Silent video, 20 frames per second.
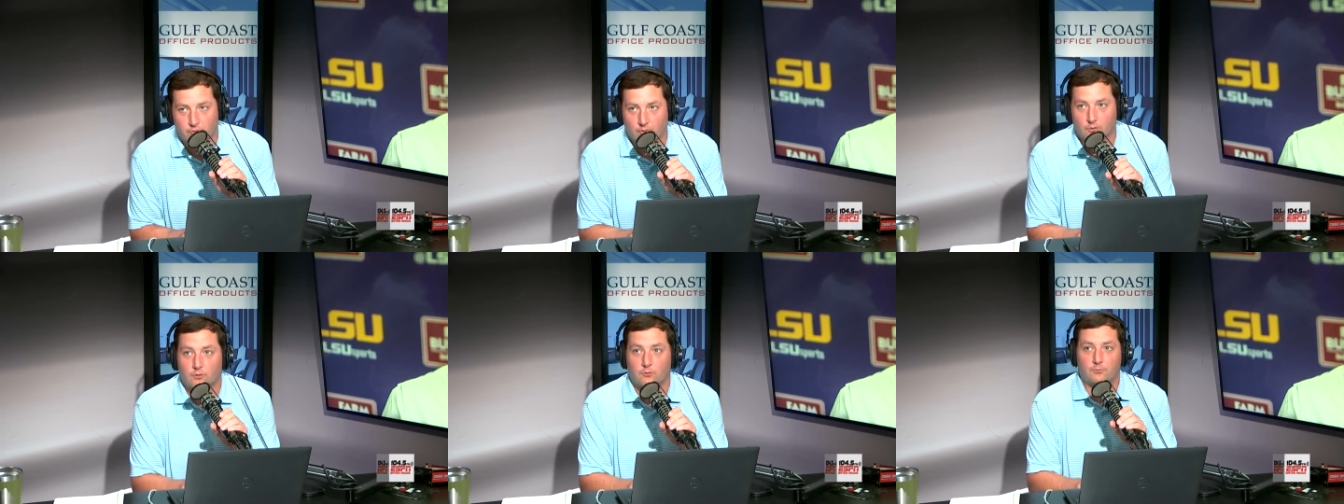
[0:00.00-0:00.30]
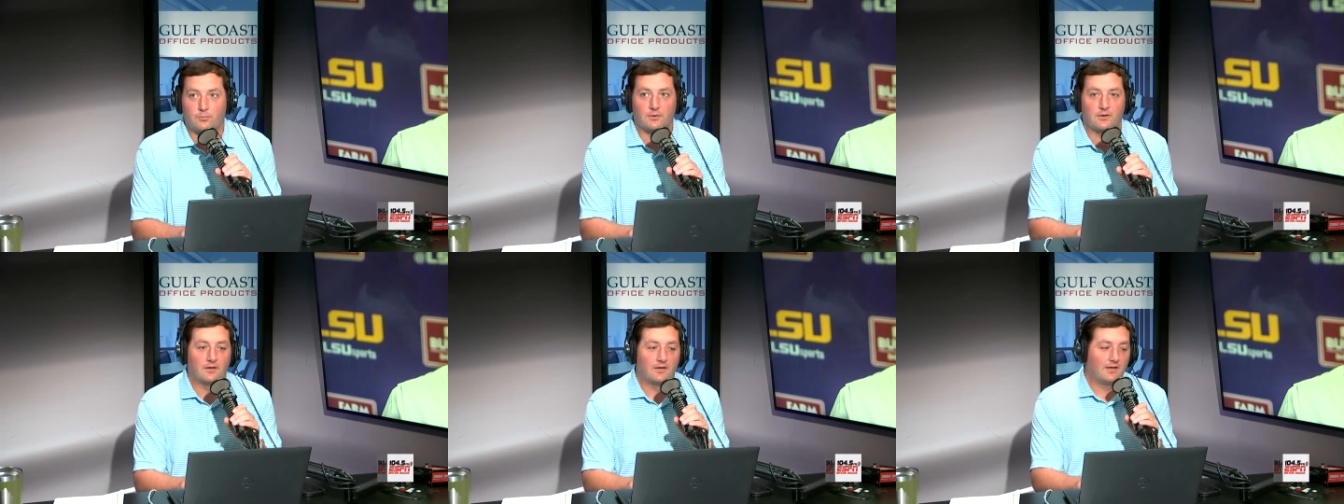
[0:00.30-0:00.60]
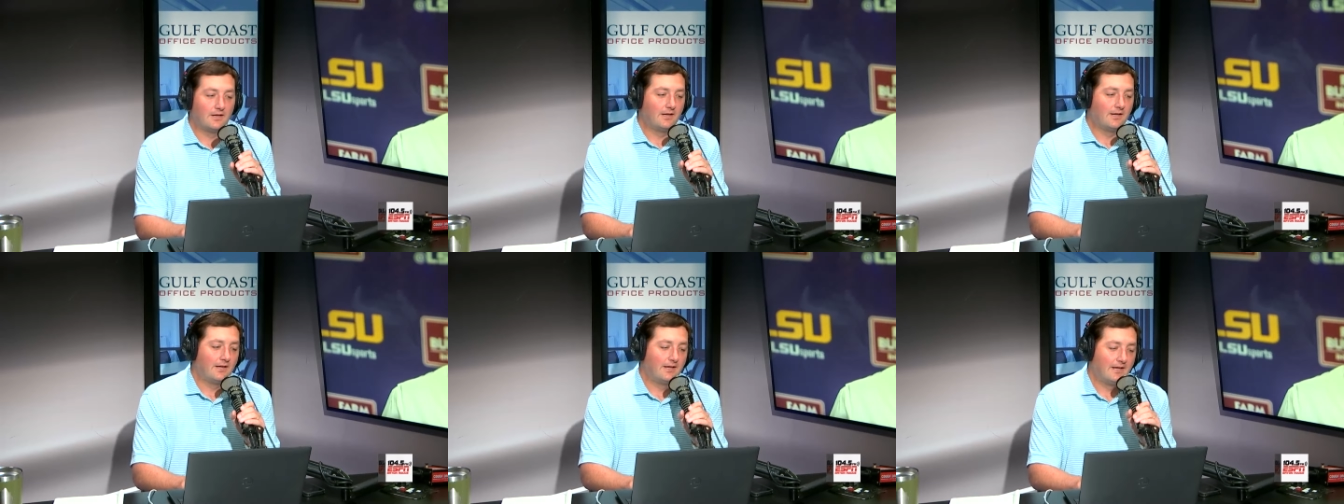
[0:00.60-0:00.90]
group.
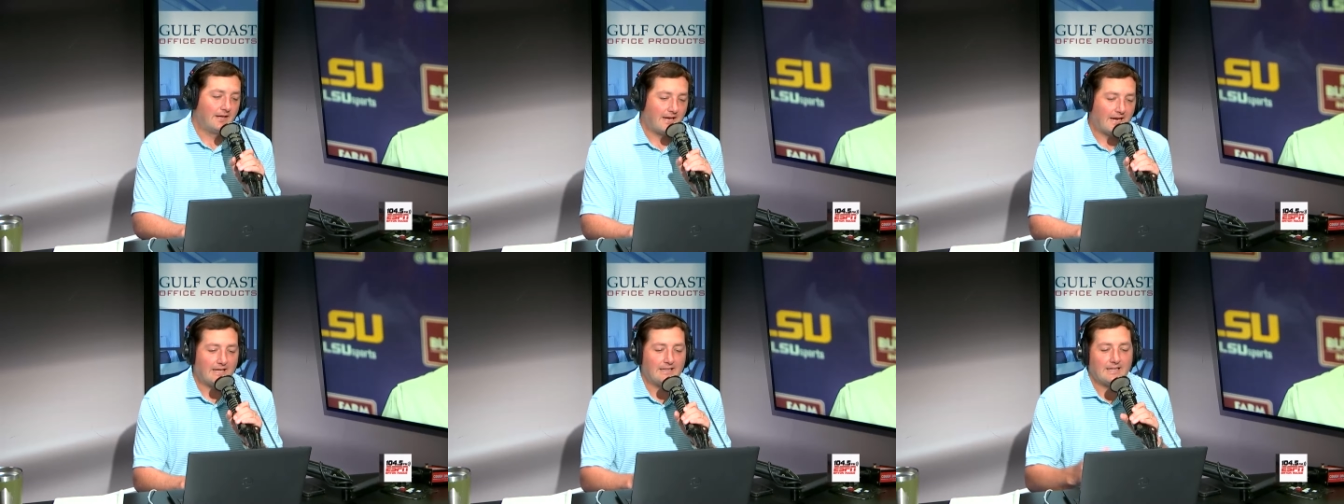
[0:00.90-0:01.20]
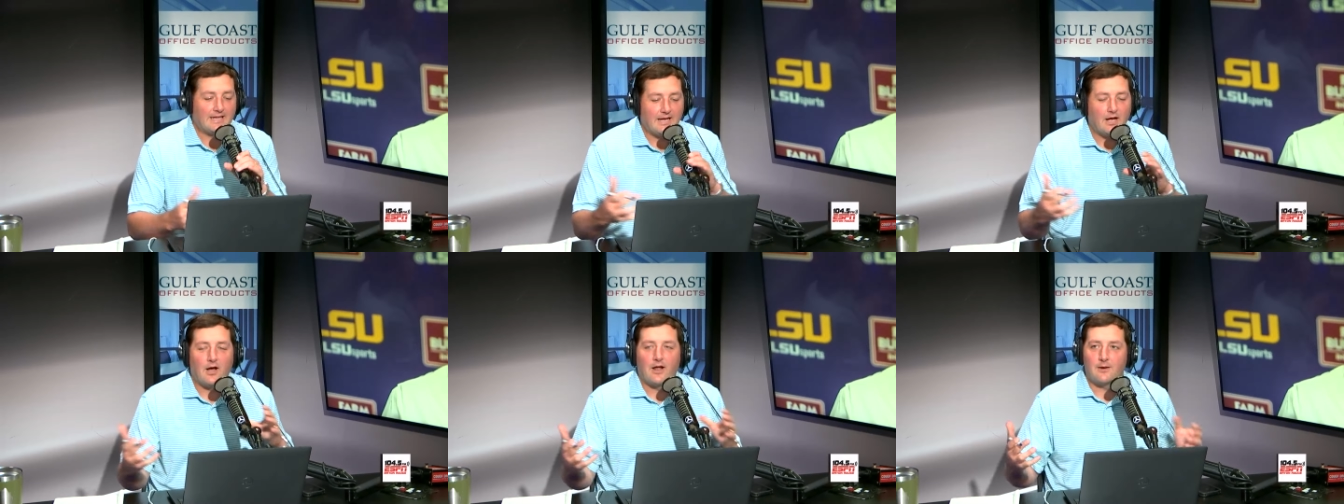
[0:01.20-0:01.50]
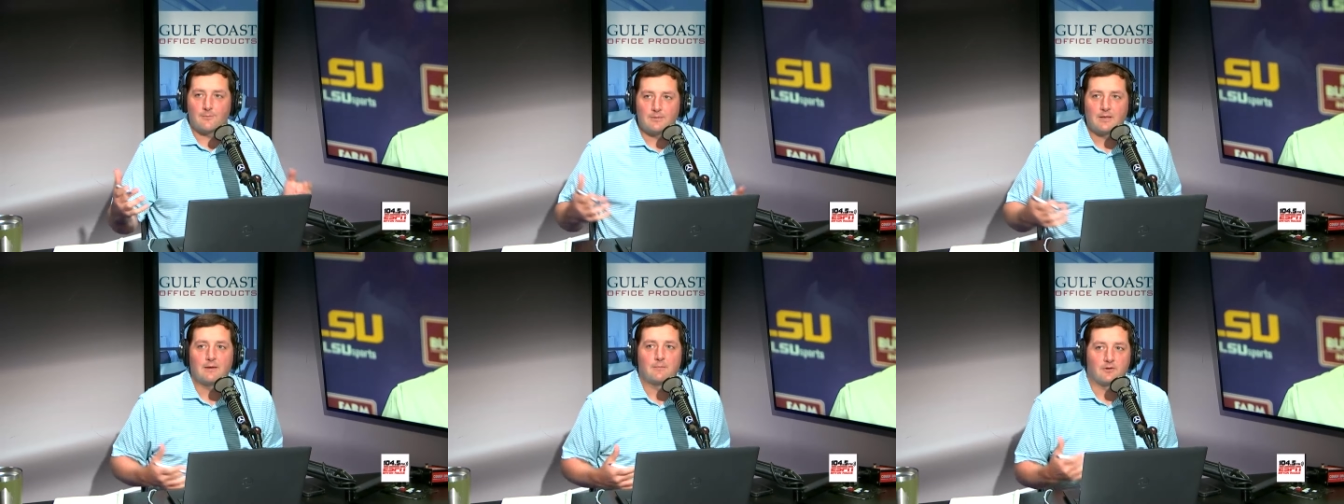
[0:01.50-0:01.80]
And they ought
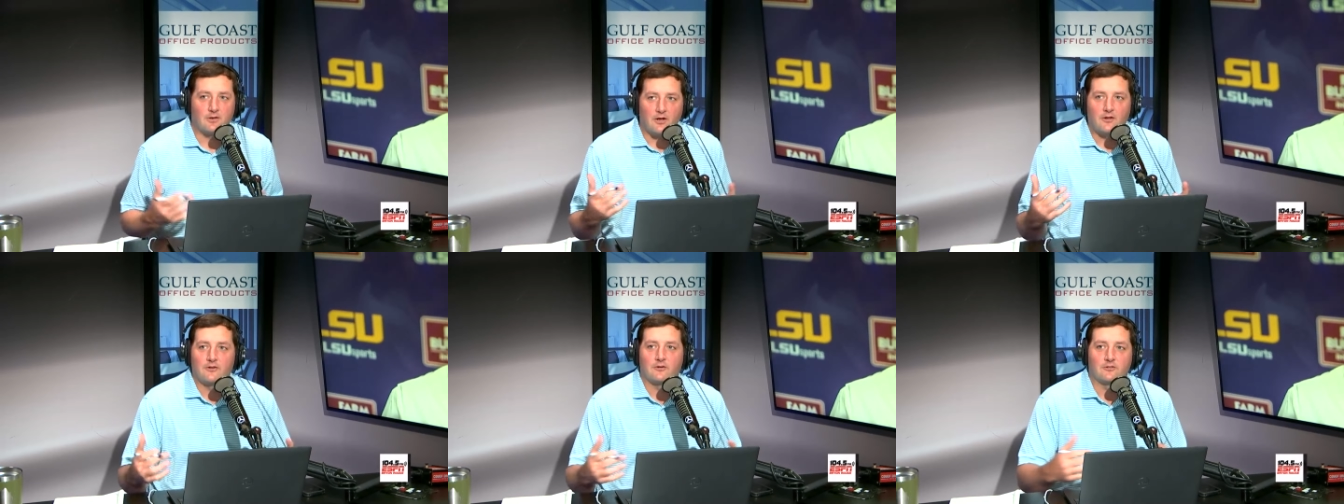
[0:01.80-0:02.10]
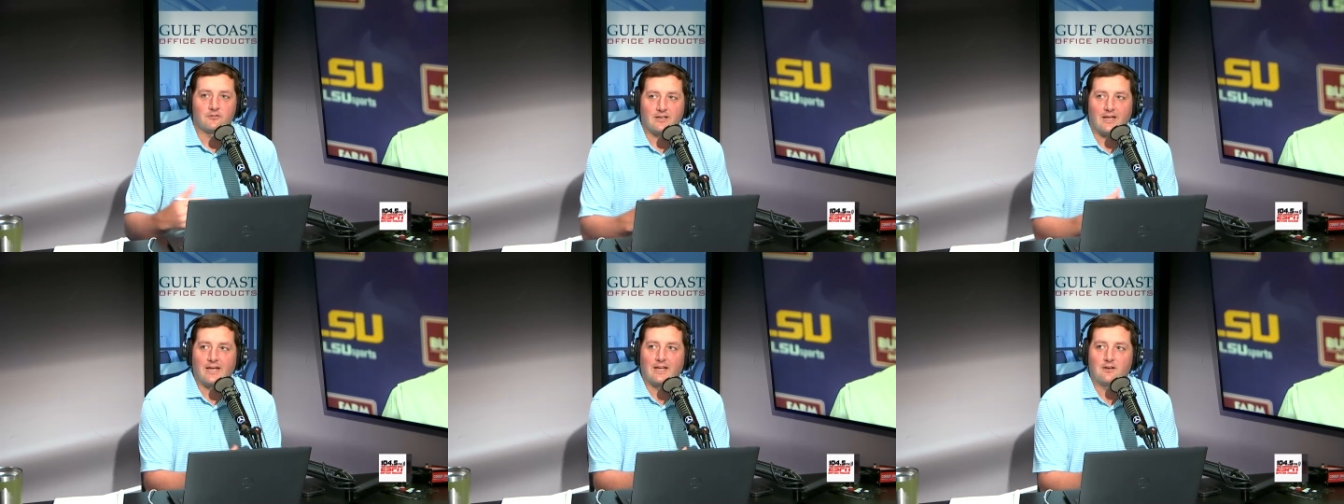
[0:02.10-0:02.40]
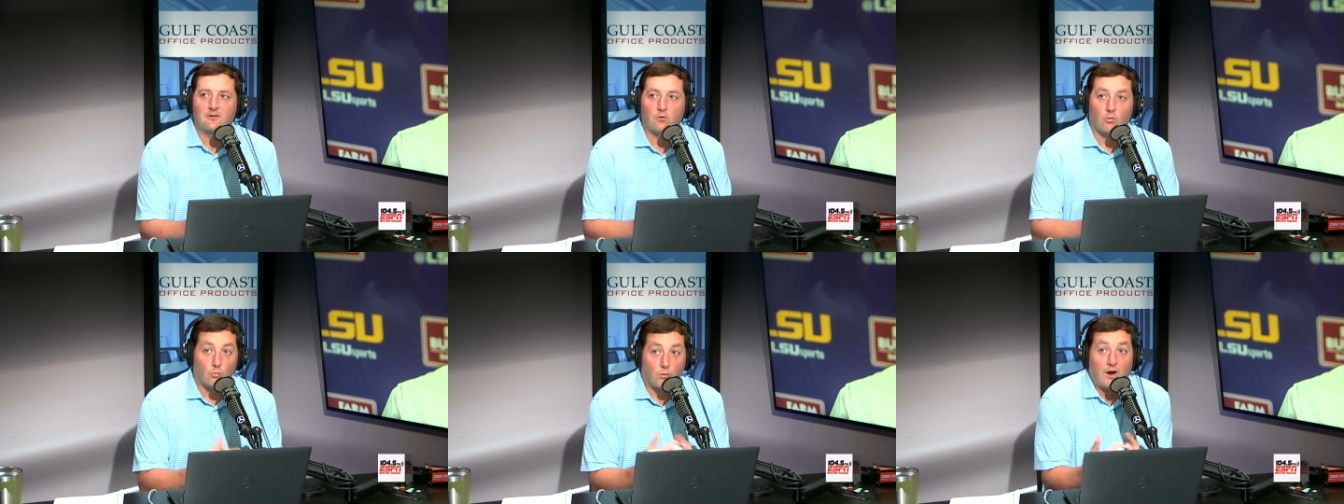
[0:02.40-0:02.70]
to be able to
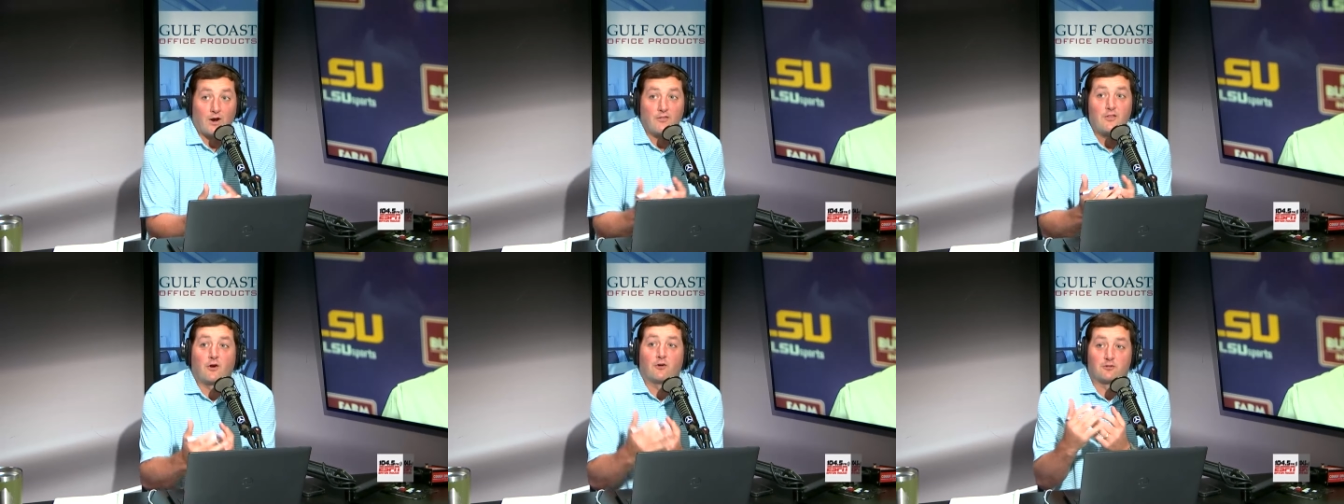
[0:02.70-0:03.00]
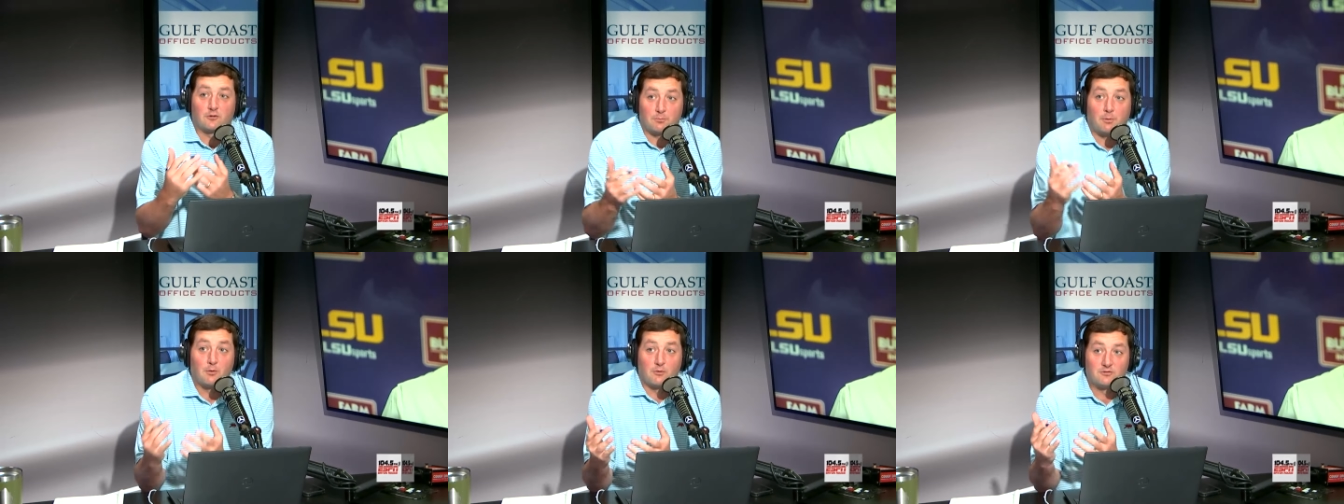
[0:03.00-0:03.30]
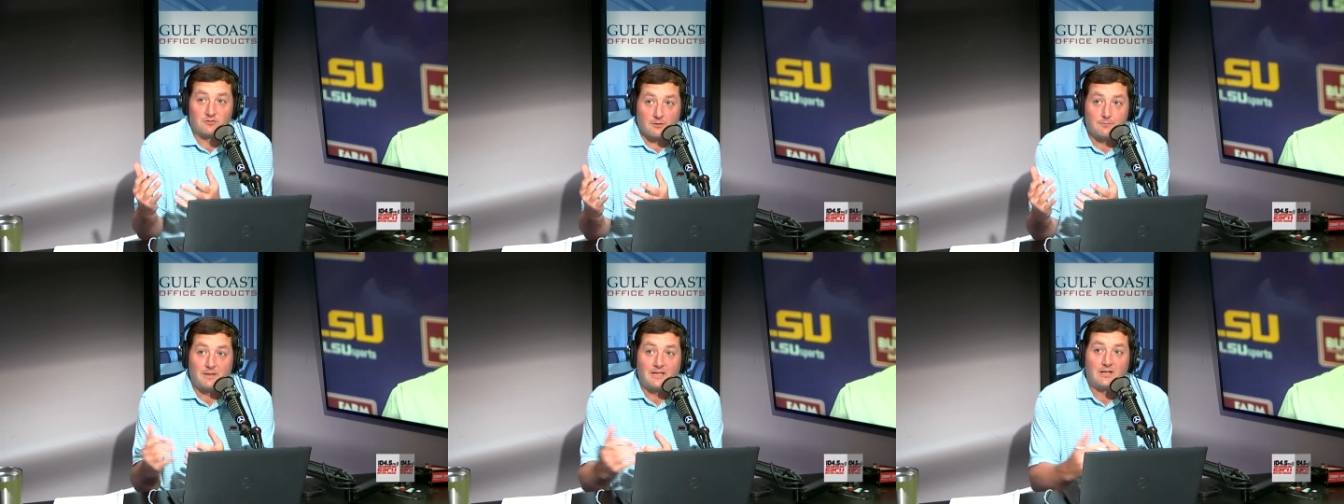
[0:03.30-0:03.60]
understand where they're
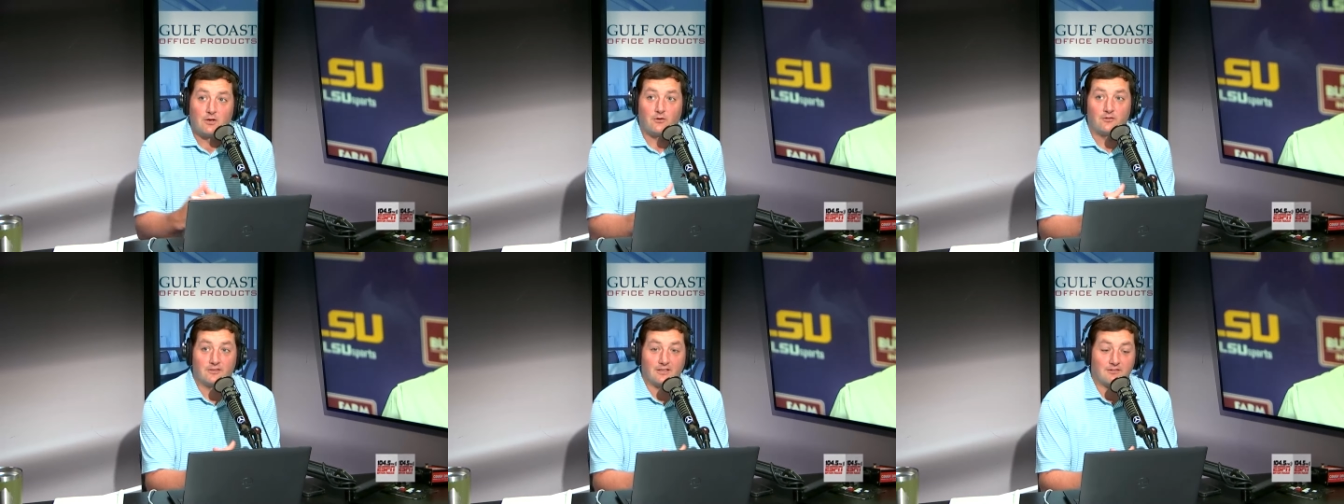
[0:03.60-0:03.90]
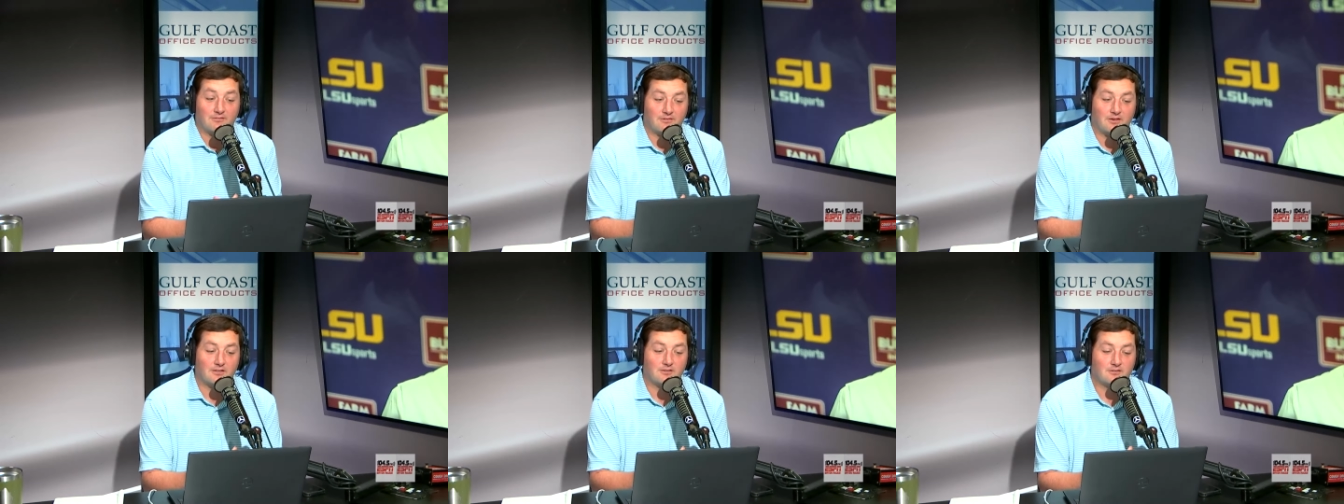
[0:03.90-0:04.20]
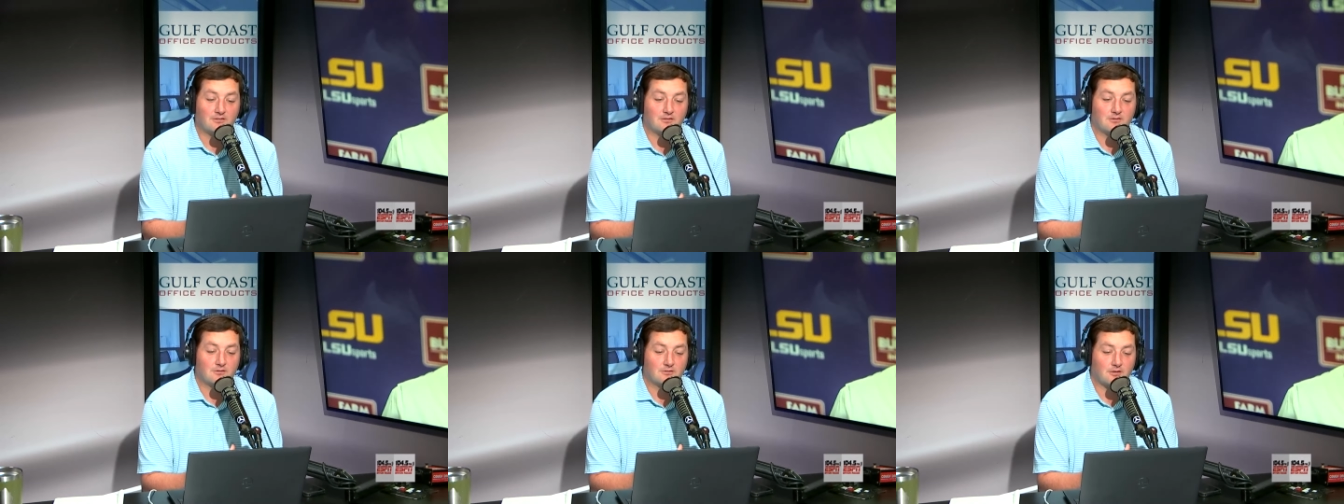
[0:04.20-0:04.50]
supposed to be on defense.